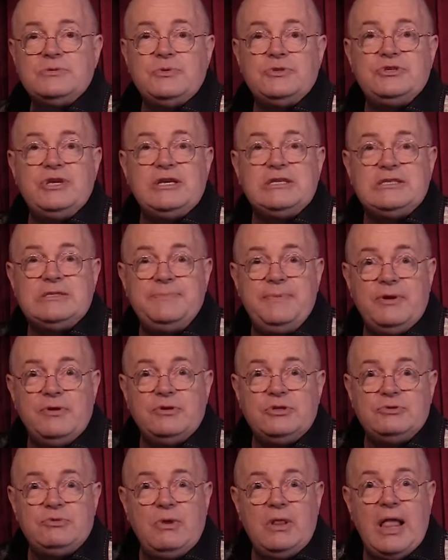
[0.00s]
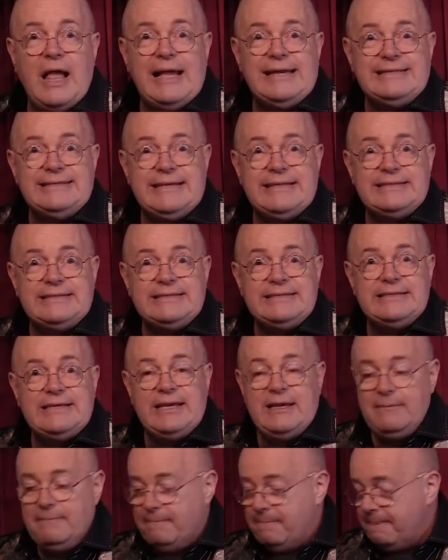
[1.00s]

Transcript: which has spiritual identity